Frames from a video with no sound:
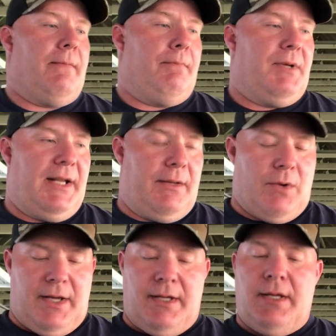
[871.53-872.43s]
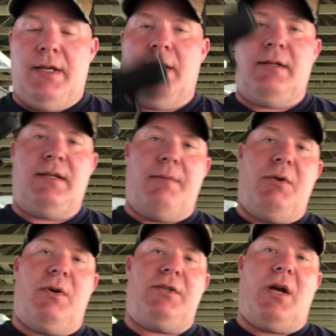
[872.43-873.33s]
But anyway, tell me
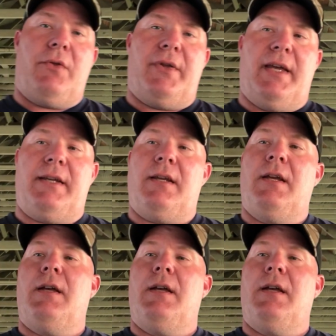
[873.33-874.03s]
what y'all think.